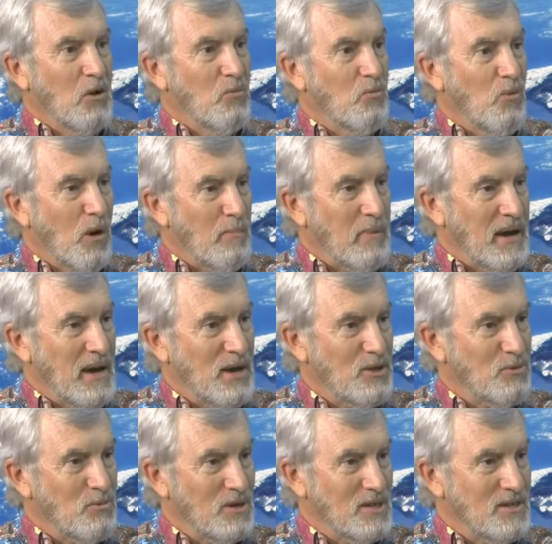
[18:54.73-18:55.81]
what
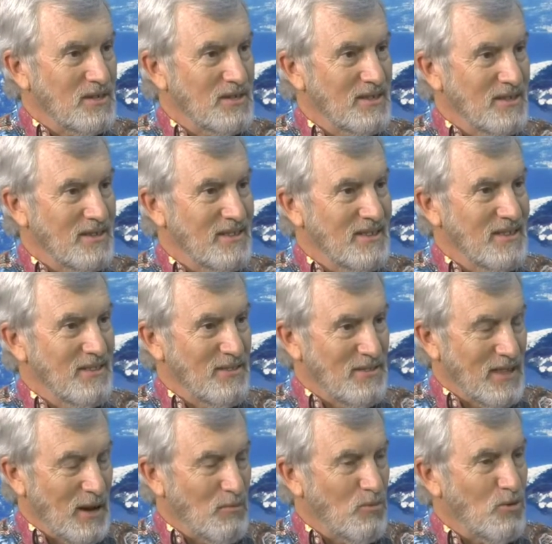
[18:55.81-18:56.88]
pathways
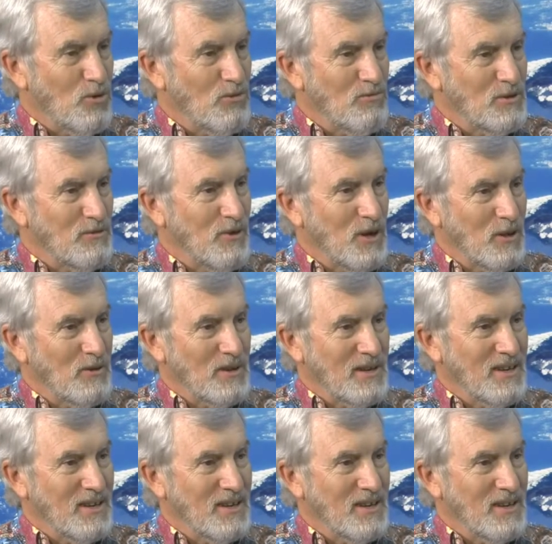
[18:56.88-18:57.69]
that water is following.